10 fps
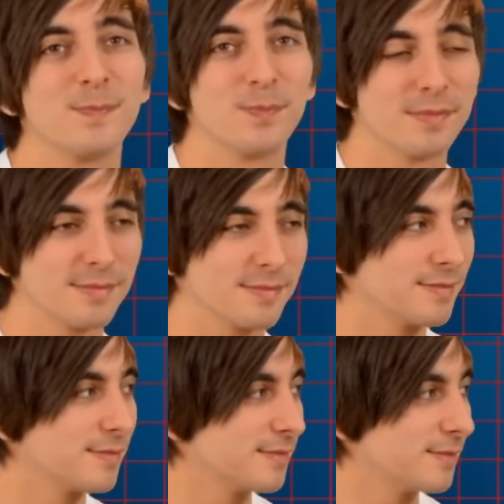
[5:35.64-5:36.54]

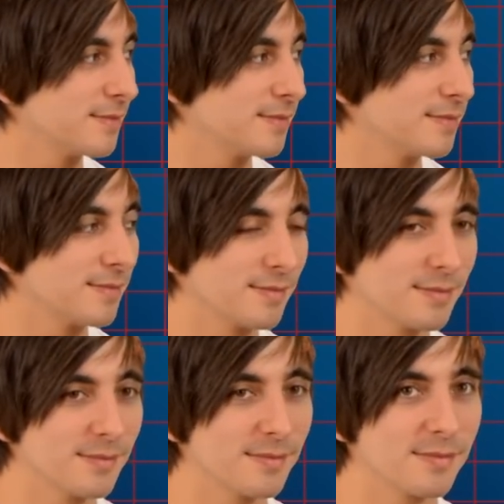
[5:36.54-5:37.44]

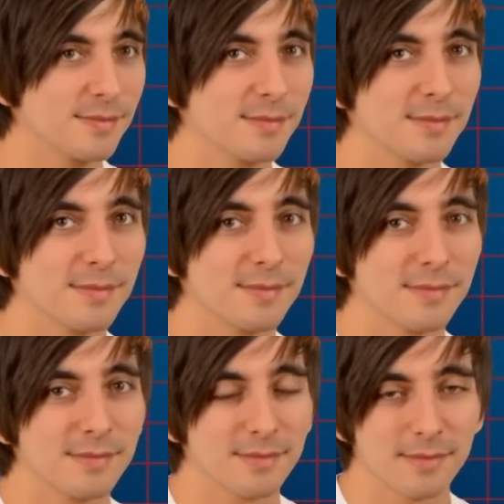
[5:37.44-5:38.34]

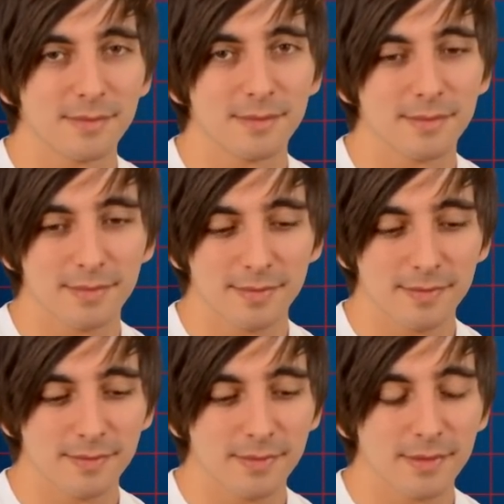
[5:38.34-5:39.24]
The person shown says nothing.